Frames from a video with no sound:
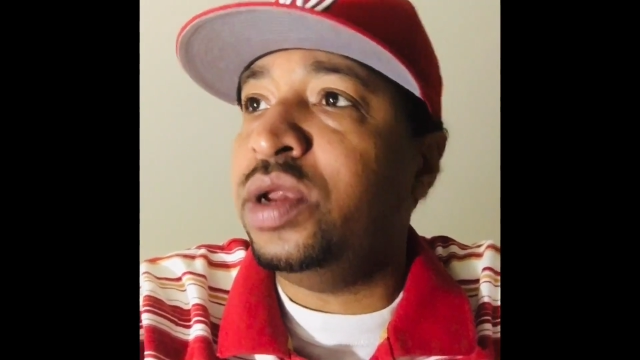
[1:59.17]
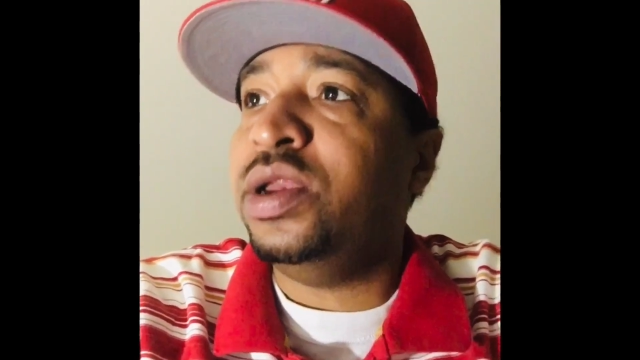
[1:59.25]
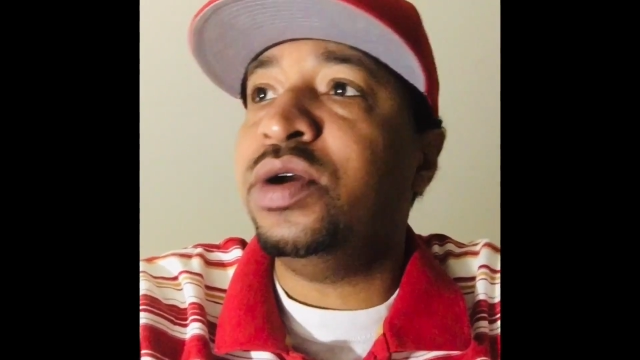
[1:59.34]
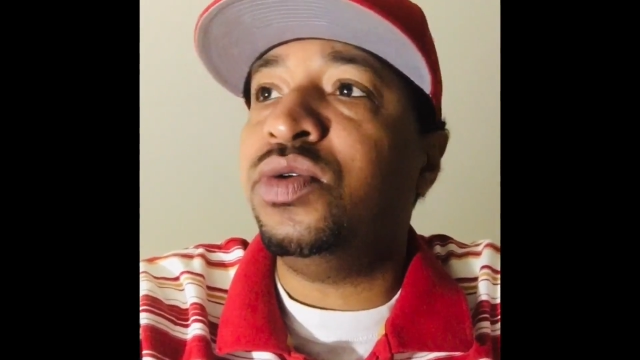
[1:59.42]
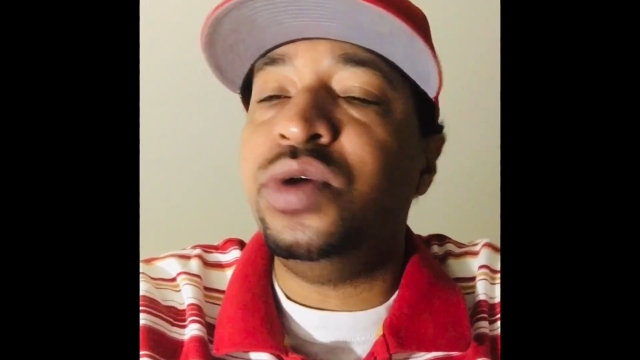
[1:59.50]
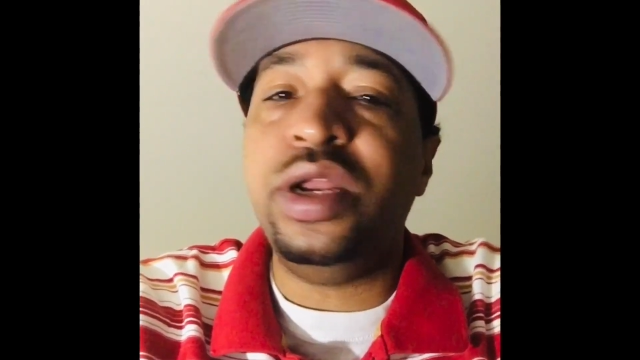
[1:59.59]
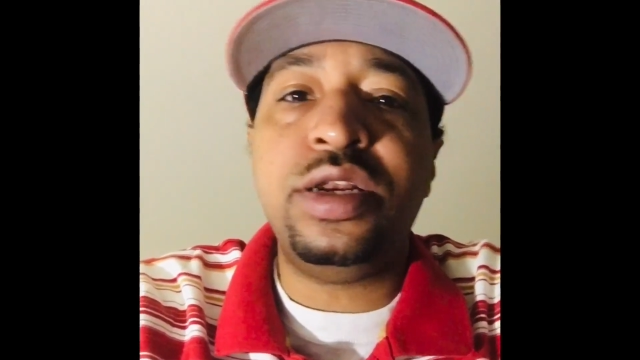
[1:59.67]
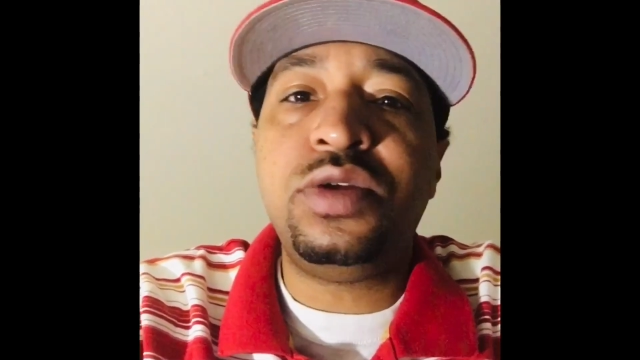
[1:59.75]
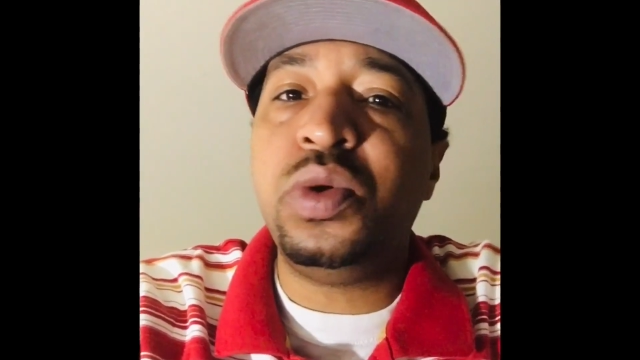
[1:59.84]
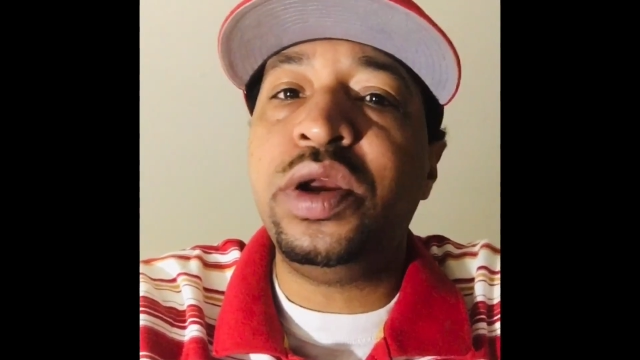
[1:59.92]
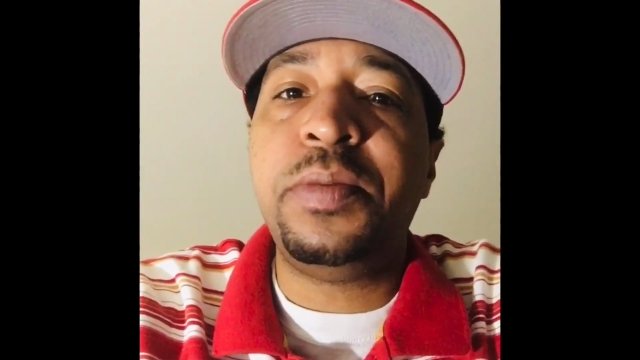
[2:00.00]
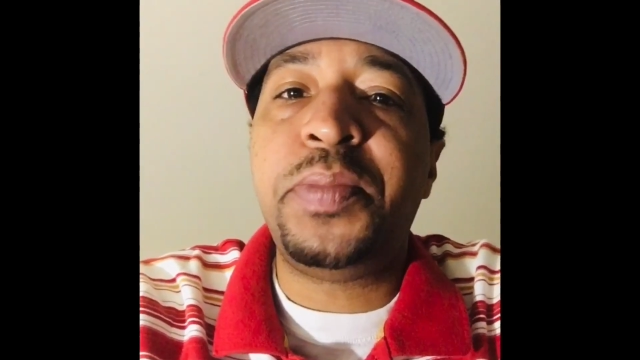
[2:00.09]
on their
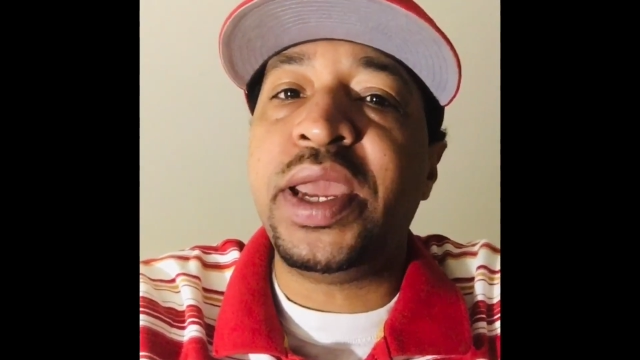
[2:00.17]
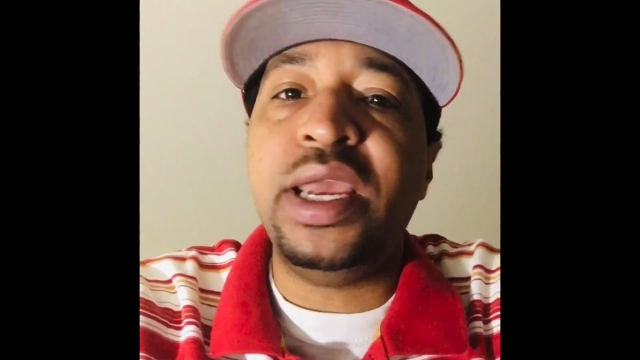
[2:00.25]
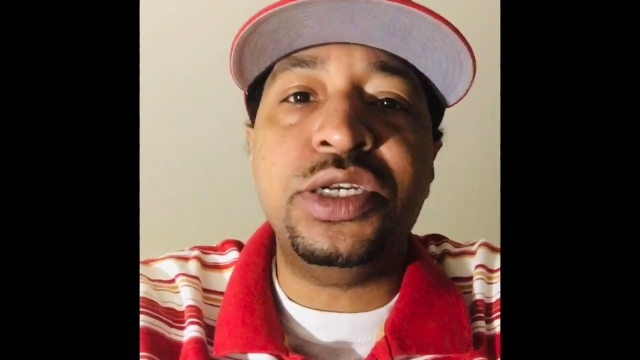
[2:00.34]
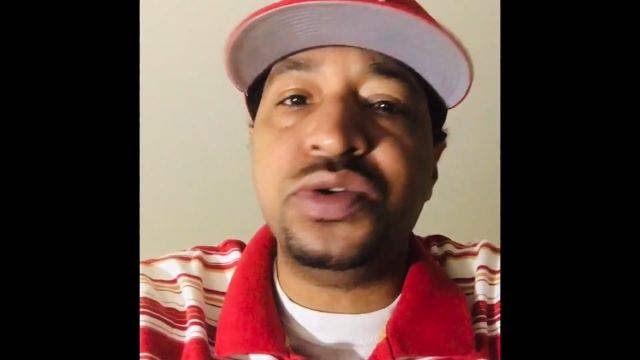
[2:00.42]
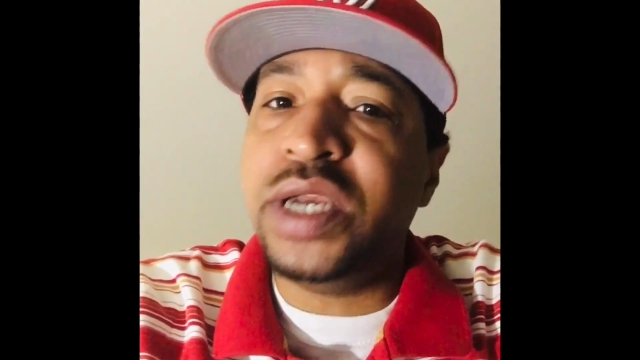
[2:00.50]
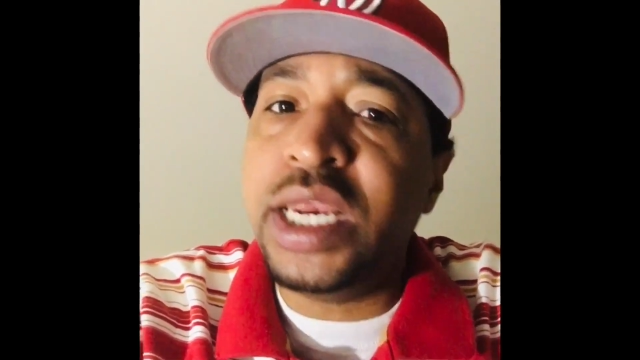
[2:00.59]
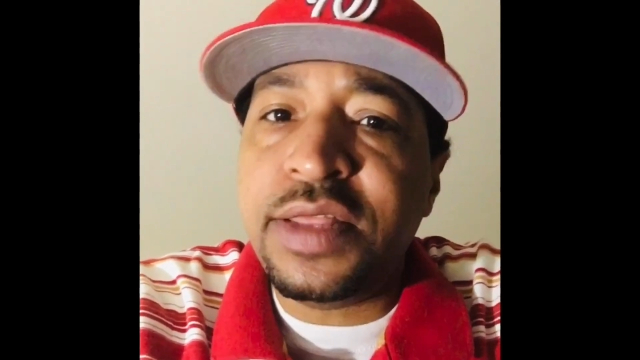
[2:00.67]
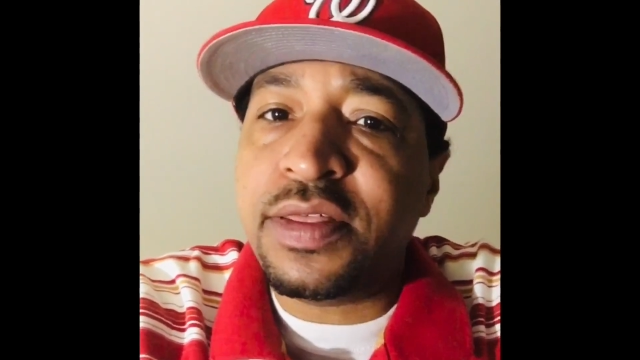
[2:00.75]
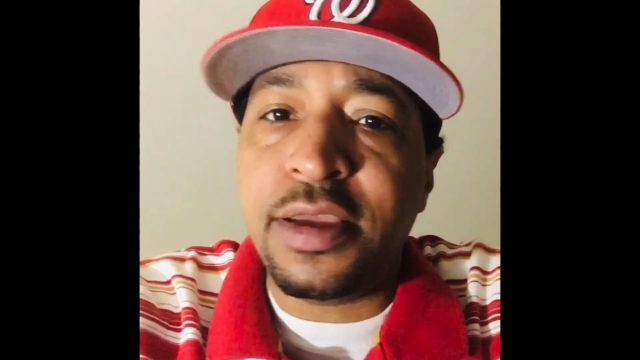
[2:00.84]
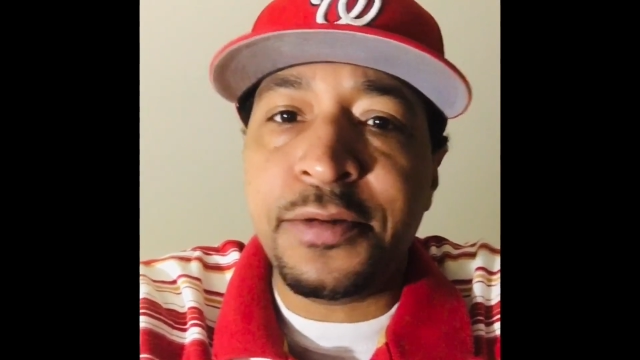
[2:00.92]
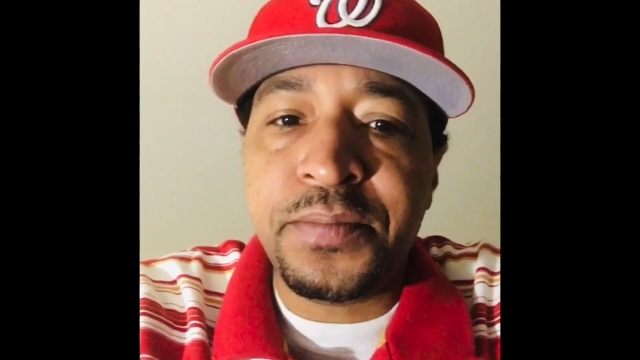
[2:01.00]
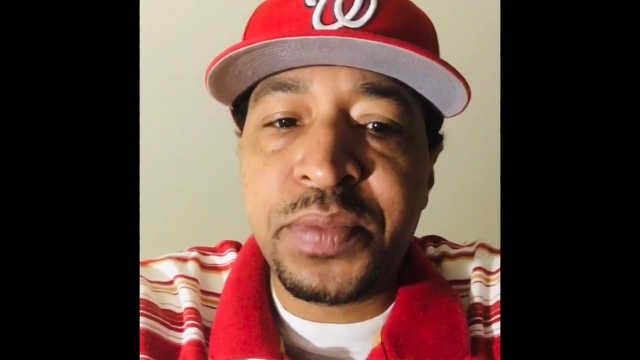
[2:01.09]
Twitter page or
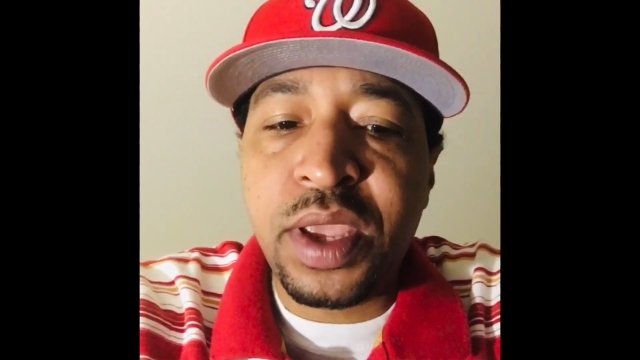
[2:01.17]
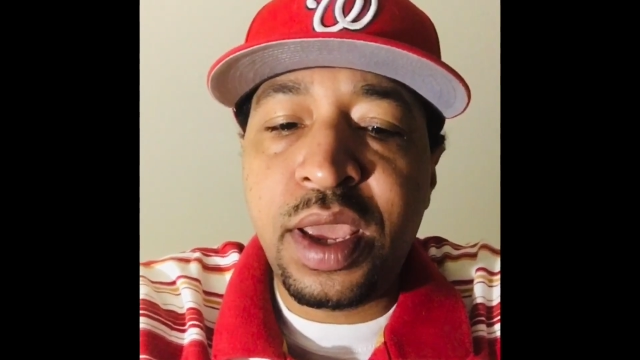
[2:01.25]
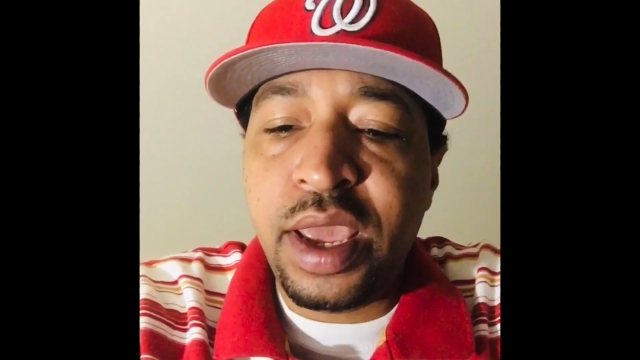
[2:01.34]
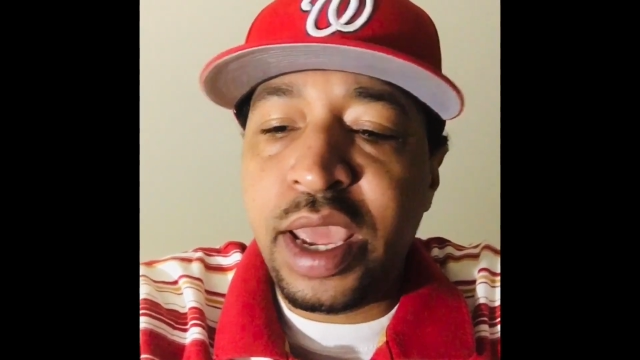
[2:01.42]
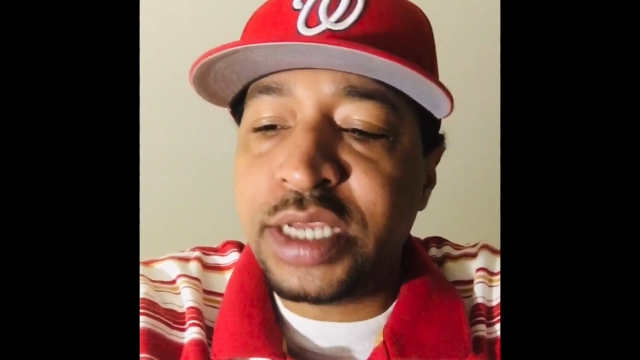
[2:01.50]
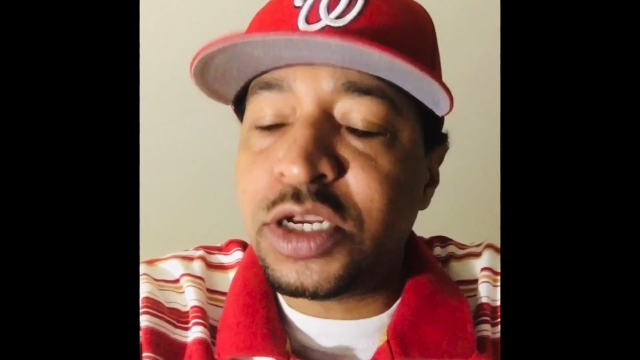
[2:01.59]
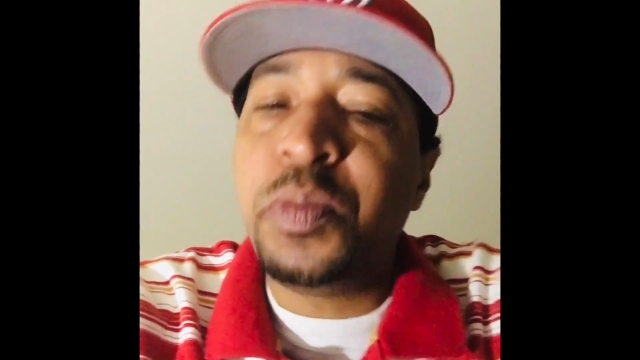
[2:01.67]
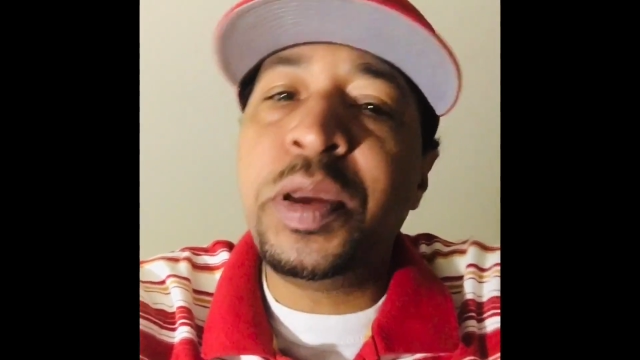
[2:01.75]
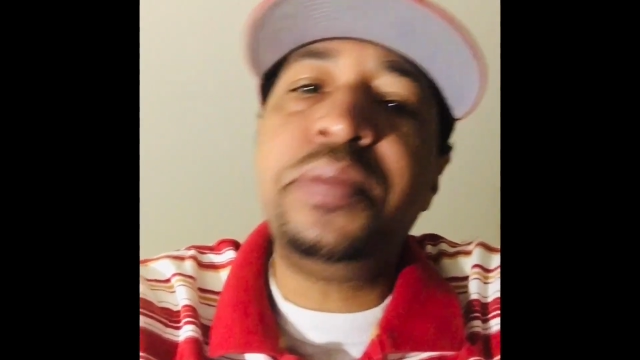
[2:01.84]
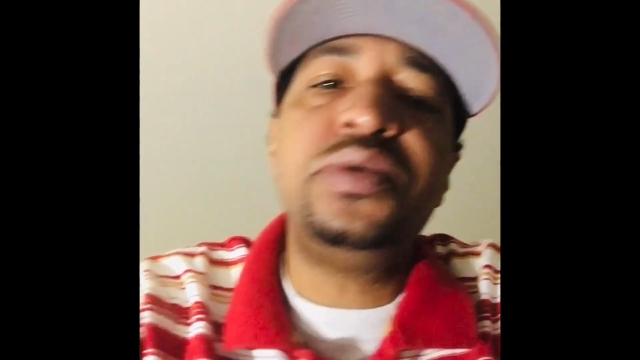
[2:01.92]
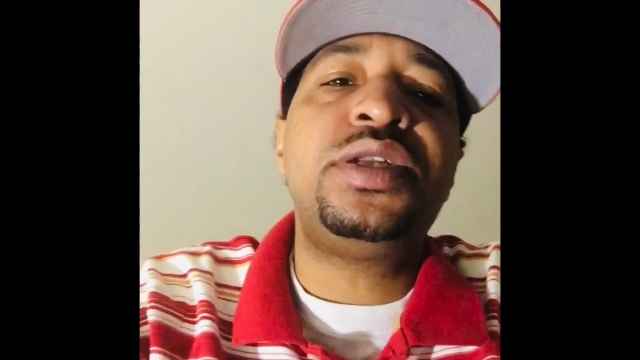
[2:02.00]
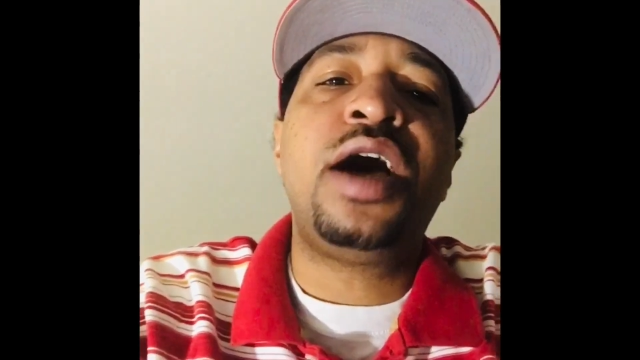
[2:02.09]
anything. And so
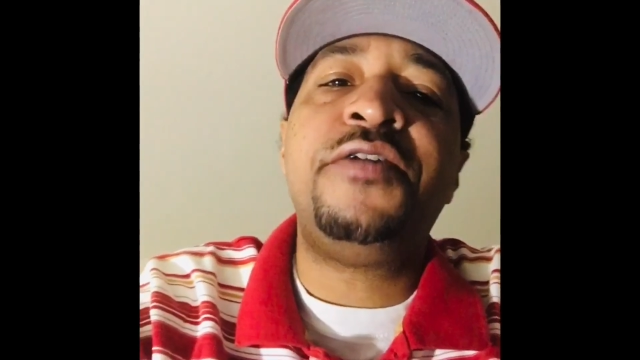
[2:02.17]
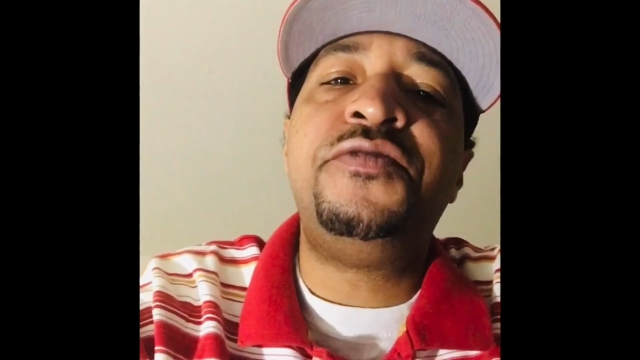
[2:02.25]
people start